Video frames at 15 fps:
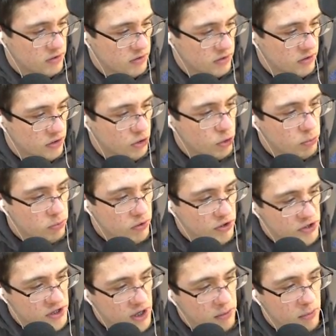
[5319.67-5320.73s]
Cooper
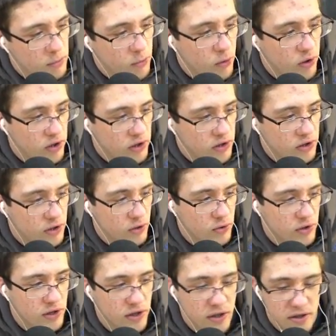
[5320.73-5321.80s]
is I'm a boyer,
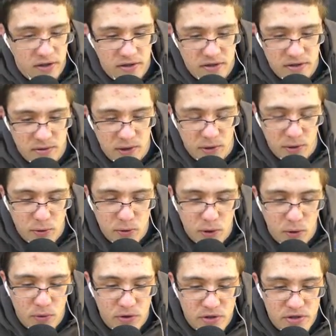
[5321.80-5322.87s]
okay. Oh, you
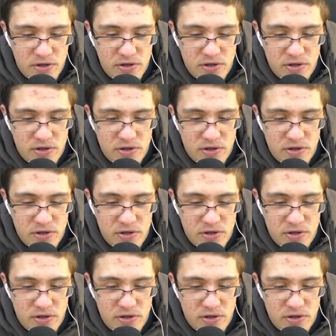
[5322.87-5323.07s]
know this.